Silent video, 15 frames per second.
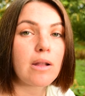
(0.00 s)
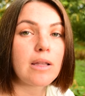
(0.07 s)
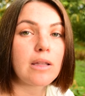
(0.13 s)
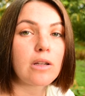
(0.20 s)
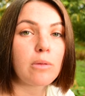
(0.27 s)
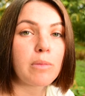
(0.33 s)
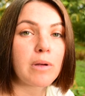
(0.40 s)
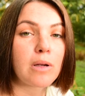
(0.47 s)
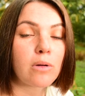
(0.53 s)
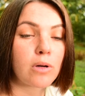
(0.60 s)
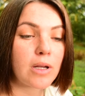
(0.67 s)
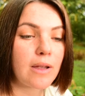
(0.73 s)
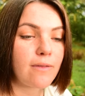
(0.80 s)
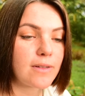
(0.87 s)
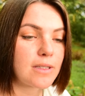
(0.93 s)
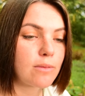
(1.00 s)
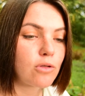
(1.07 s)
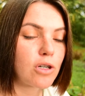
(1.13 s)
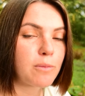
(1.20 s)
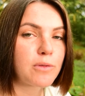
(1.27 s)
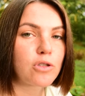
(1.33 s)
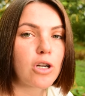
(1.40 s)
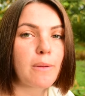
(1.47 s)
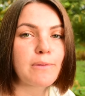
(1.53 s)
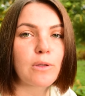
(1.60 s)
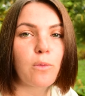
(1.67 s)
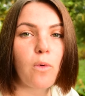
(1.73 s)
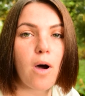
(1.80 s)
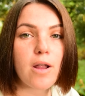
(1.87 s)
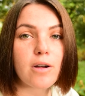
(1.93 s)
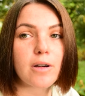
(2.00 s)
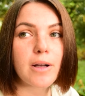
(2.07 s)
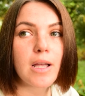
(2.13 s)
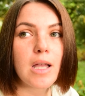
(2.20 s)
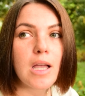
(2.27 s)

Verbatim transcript: a little bit or give it some drip, drops of water,